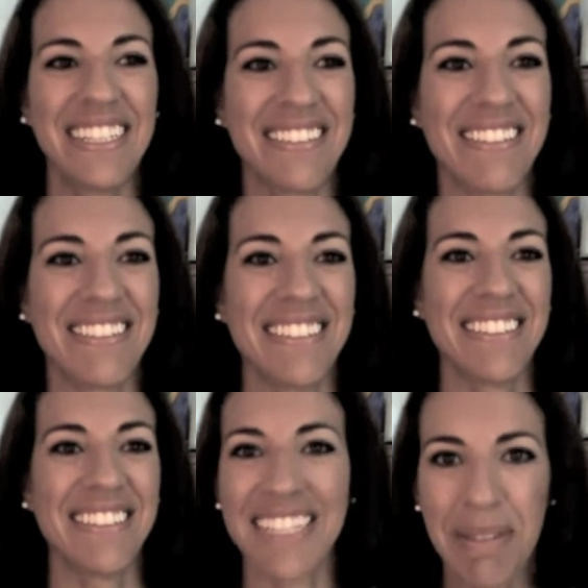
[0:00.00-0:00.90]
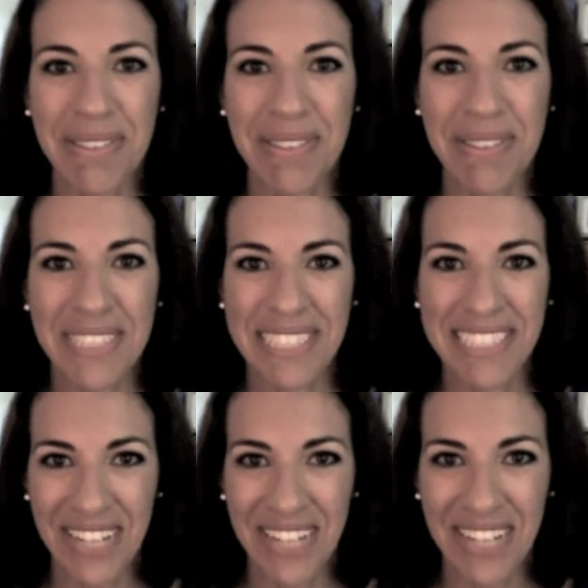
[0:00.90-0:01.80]
Not that the baby was a
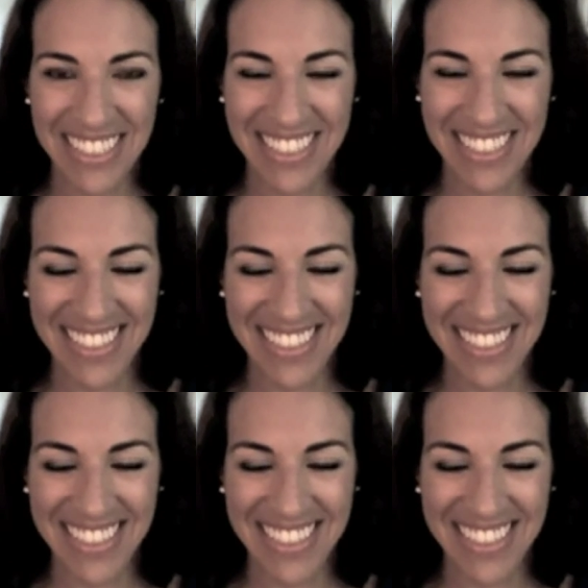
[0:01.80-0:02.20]
distraction.